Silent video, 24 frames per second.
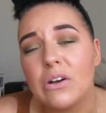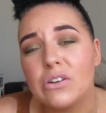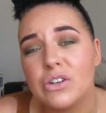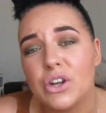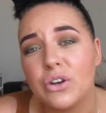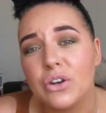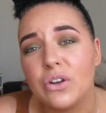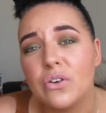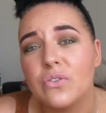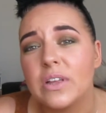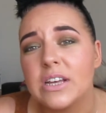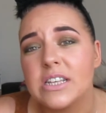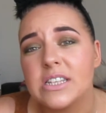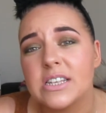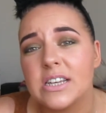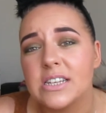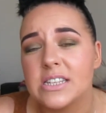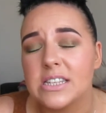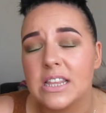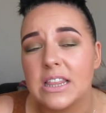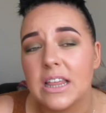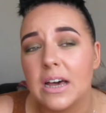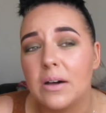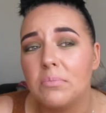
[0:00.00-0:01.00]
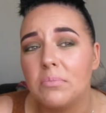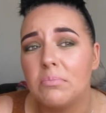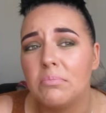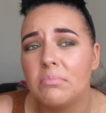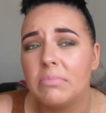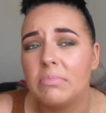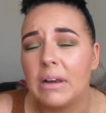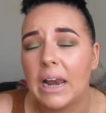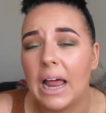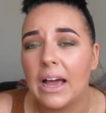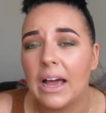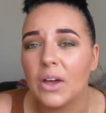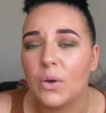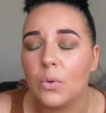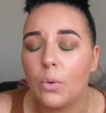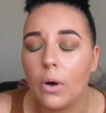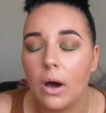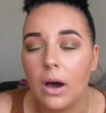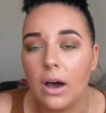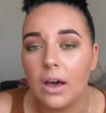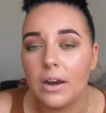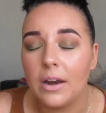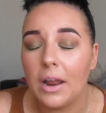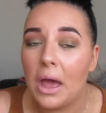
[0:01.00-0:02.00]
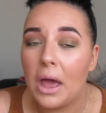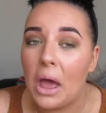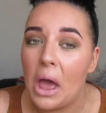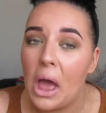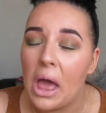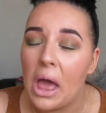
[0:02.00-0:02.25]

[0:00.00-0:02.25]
I don't know if that's because of that black one,